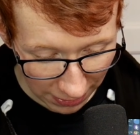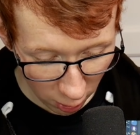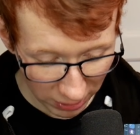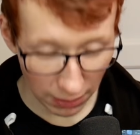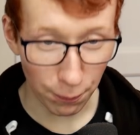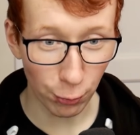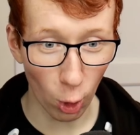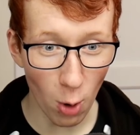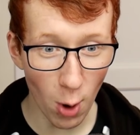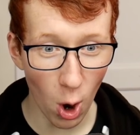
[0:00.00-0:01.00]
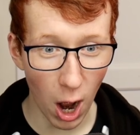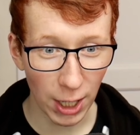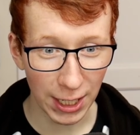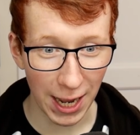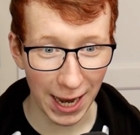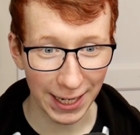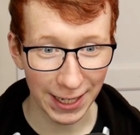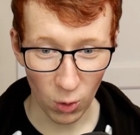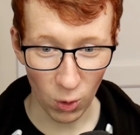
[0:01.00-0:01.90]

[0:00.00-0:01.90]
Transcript: Oh, it's a promo Arcanine.